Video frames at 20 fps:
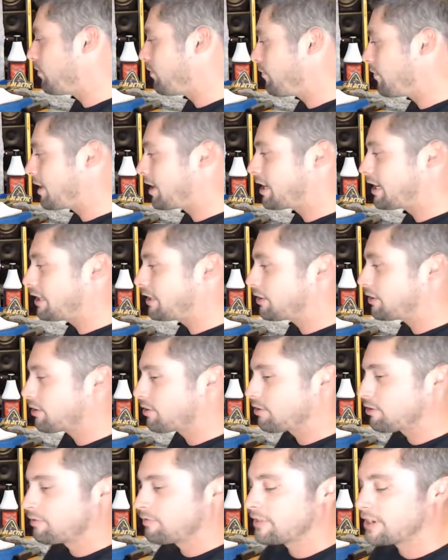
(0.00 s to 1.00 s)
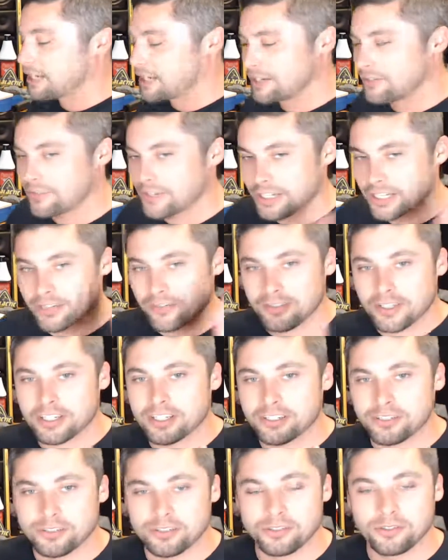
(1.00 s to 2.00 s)
Very soon, very
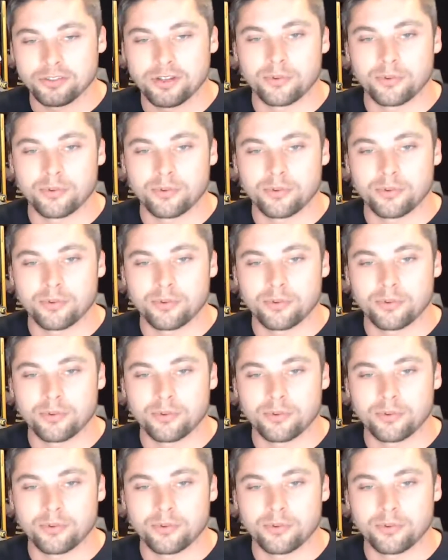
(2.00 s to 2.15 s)
soon,